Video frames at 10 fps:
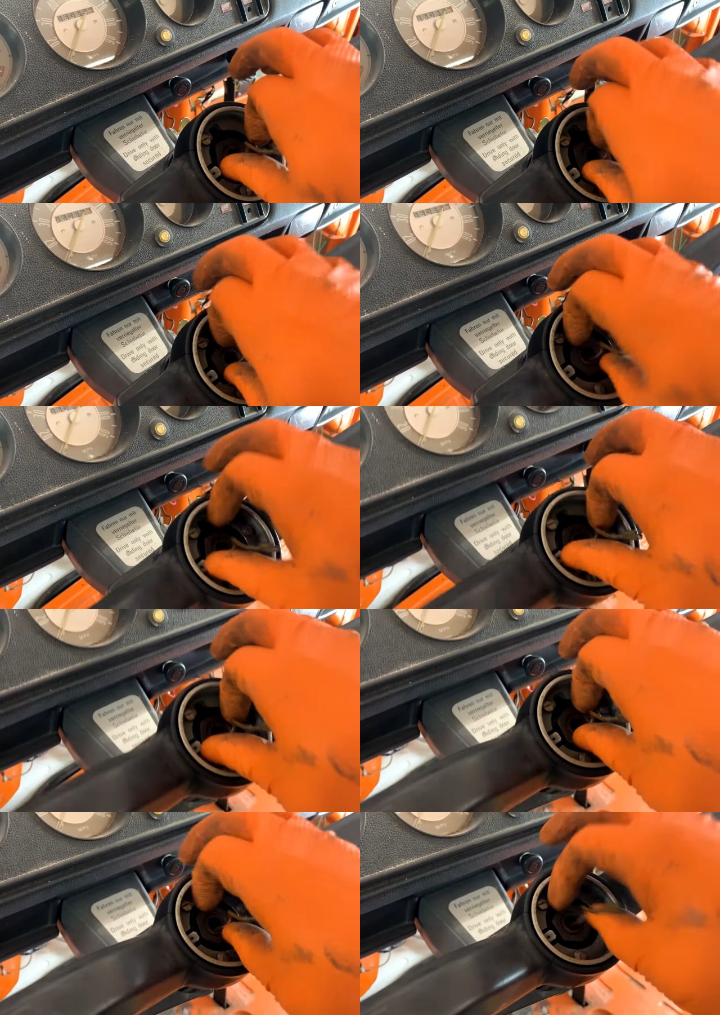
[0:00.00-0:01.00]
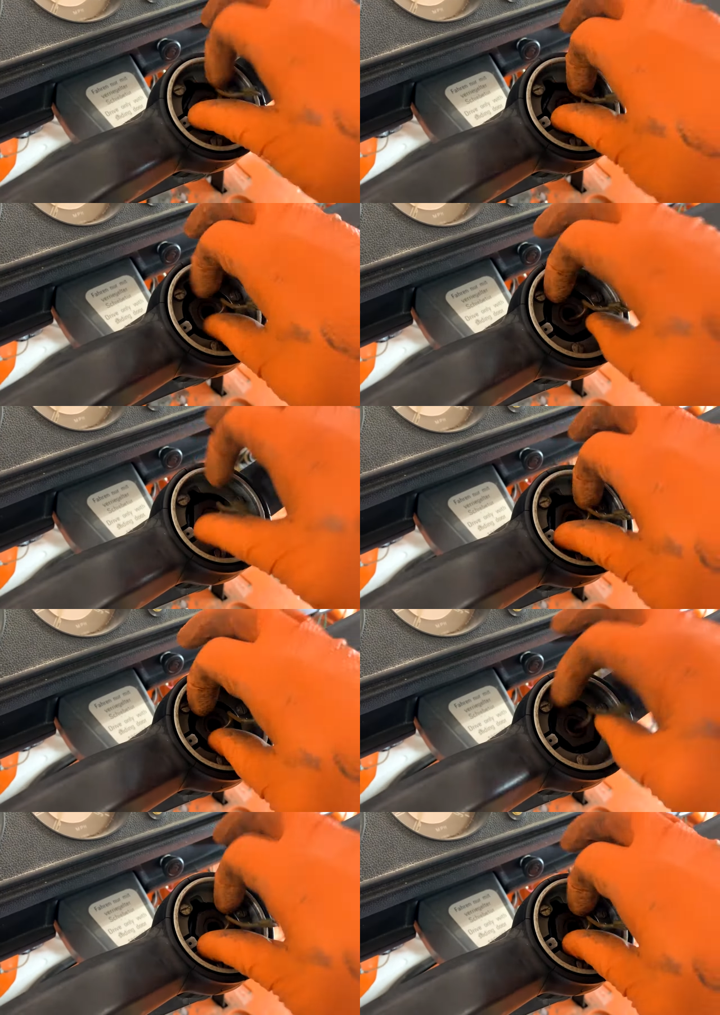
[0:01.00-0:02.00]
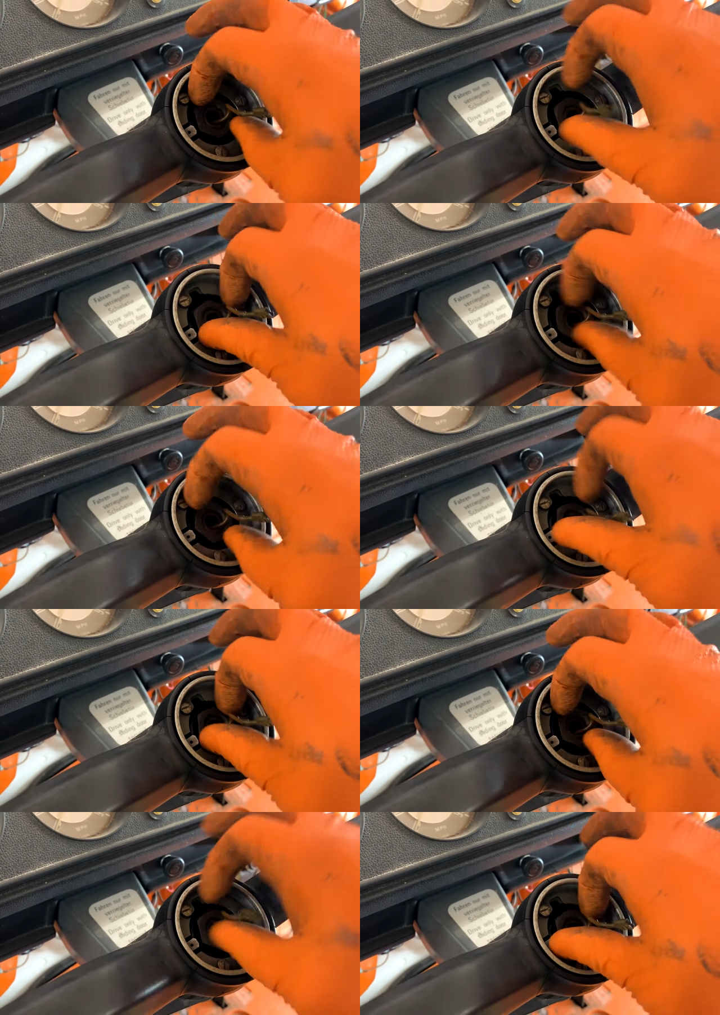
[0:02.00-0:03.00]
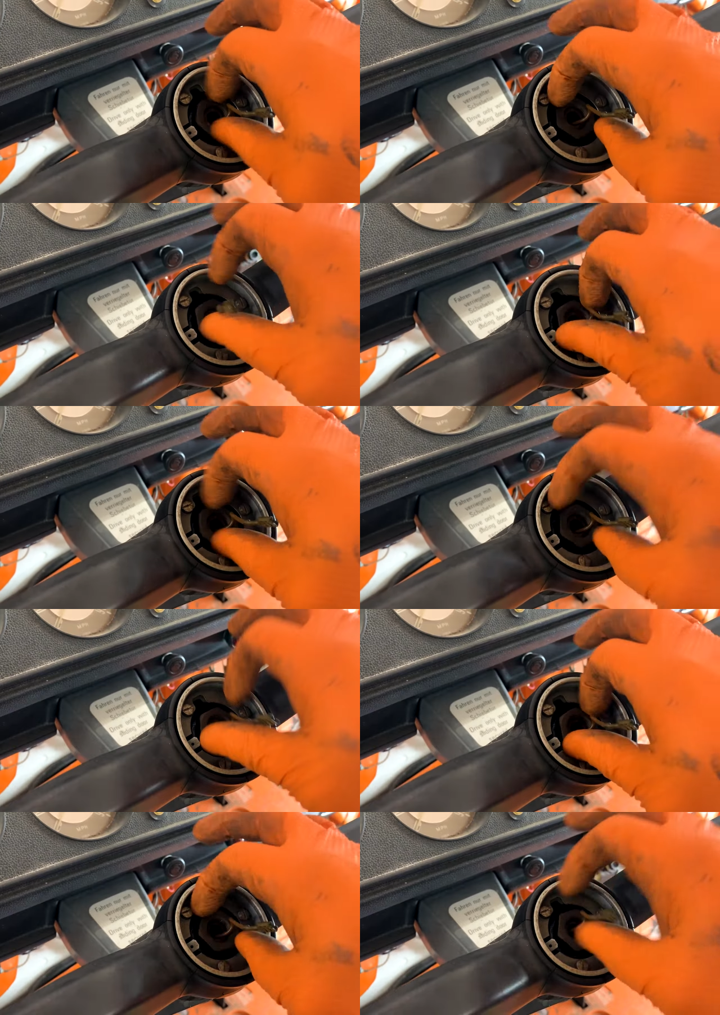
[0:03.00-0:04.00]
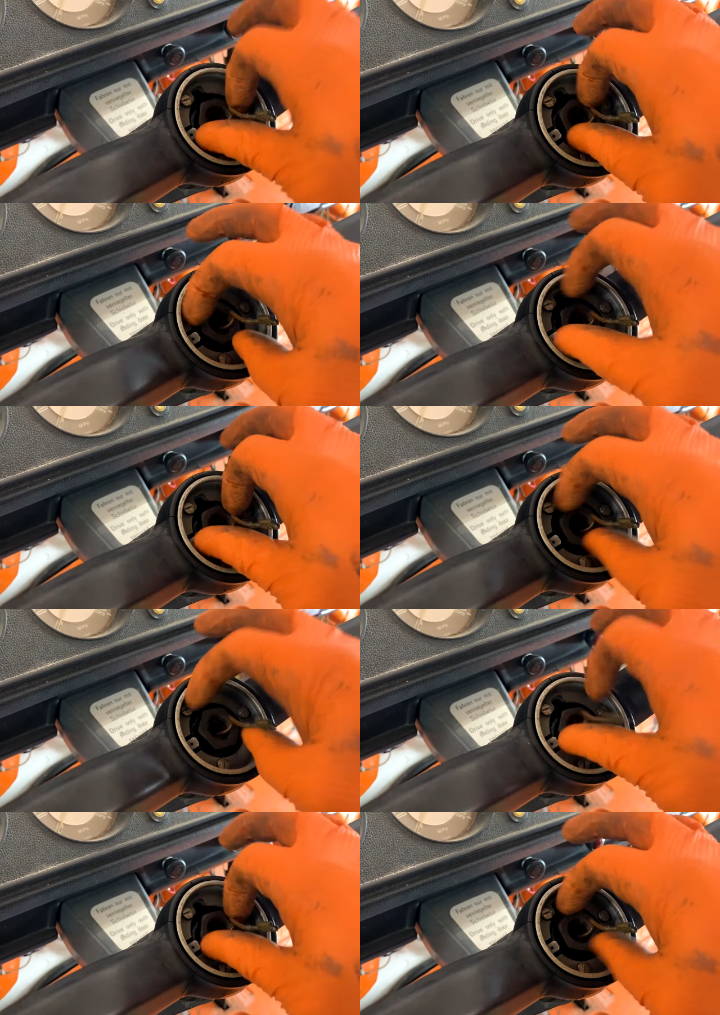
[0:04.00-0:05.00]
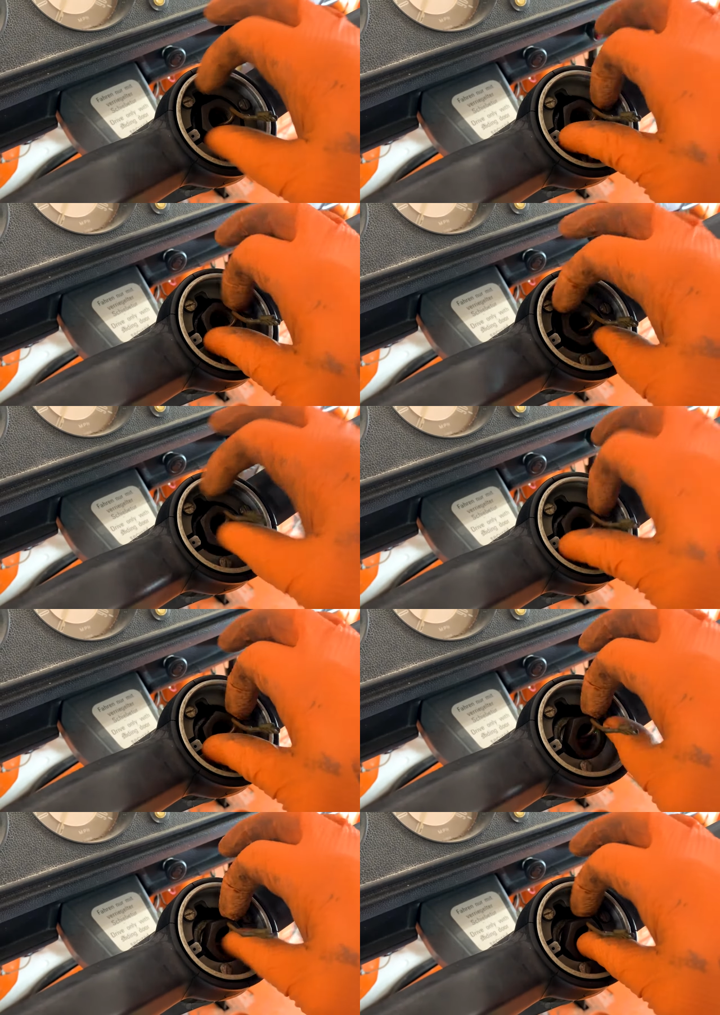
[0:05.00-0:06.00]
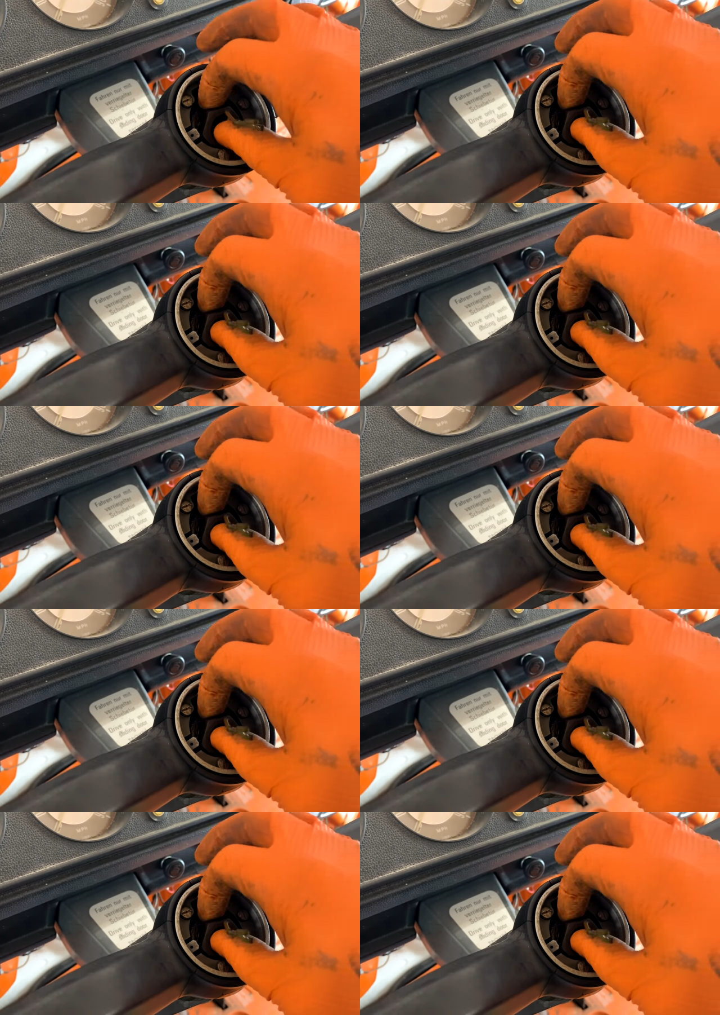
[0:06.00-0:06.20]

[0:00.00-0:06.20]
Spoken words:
No face is visible, so there are no lips to read.